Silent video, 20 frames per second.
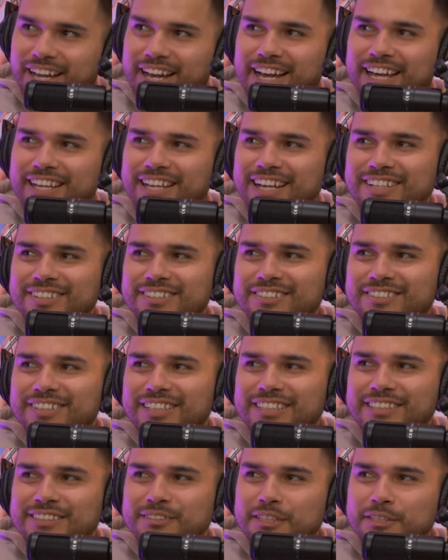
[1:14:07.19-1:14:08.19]
I I don't
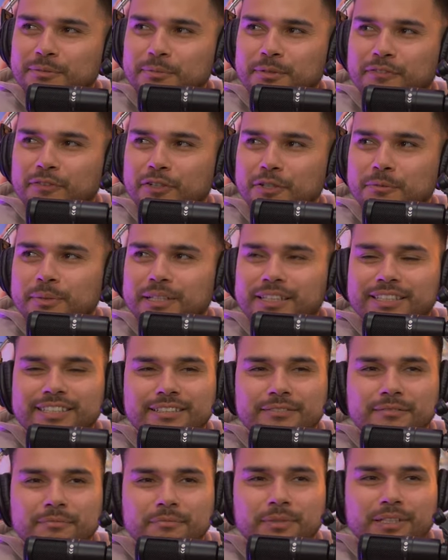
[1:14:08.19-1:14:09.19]
know. It's it's before
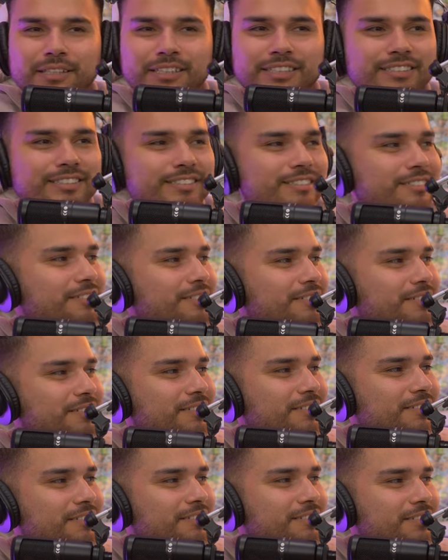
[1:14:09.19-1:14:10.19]
Billy Billy's
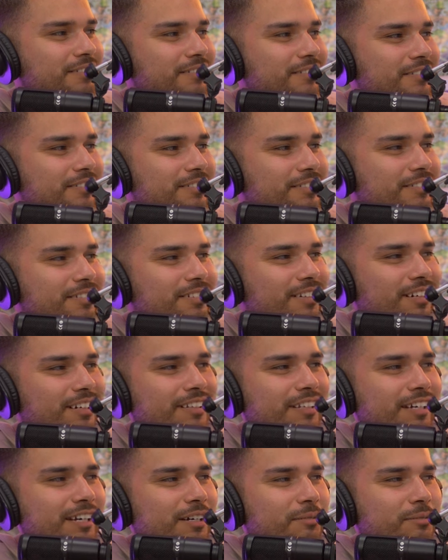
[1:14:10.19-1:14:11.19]

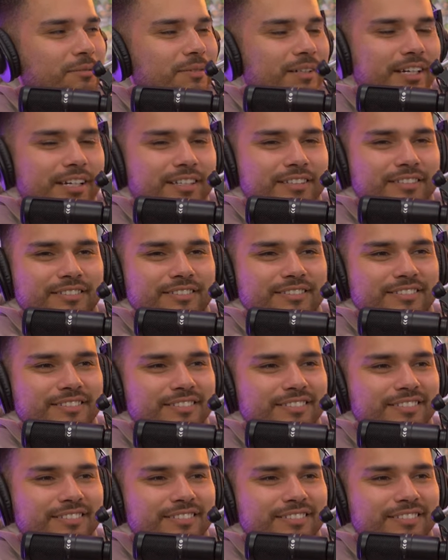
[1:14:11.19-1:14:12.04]
on the album. I don't know.